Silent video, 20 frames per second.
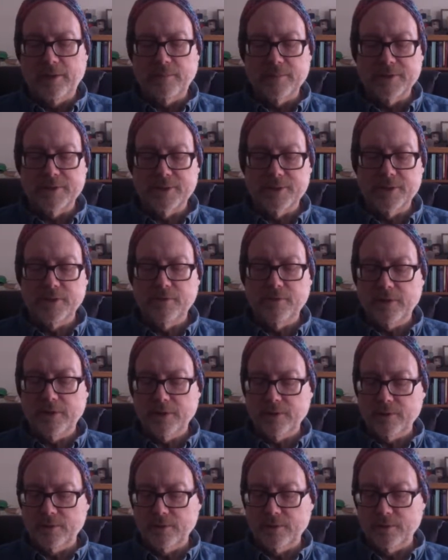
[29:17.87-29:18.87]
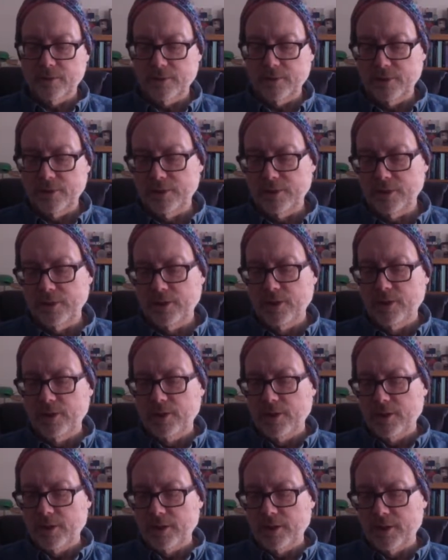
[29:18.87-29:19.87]
See if I could
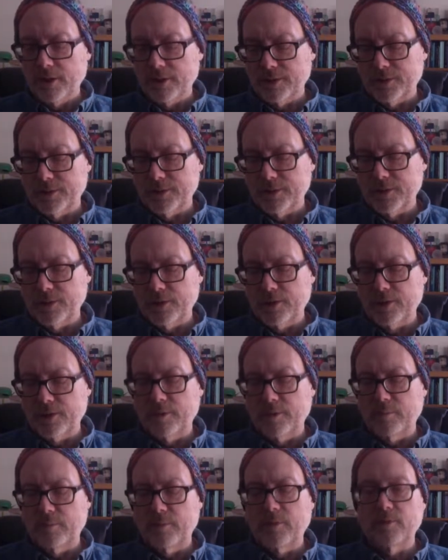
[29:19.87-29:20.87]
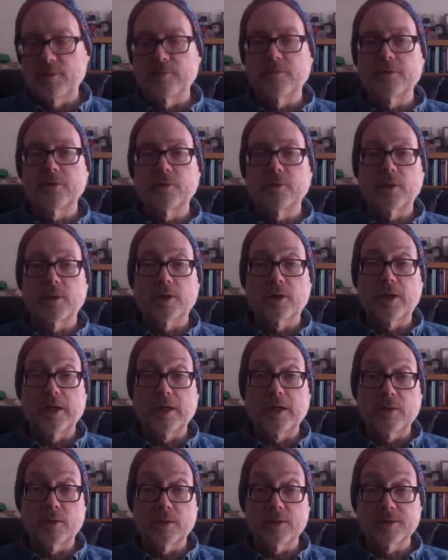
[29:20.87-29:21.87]
get some viewer
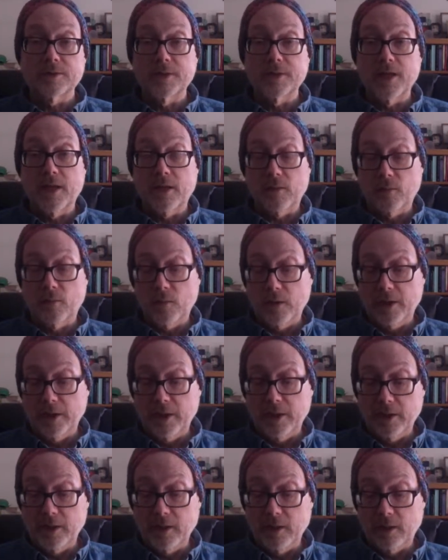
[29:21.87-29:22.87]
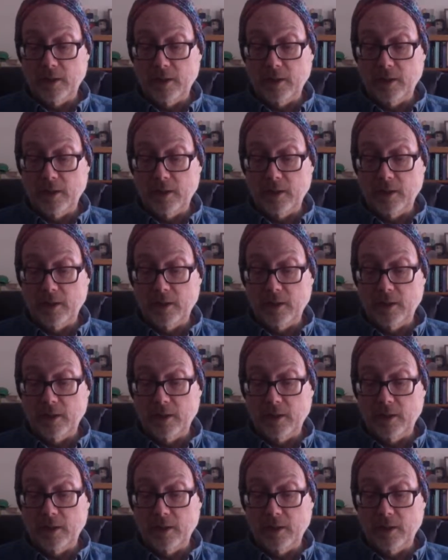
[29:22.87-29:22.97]
hours that way.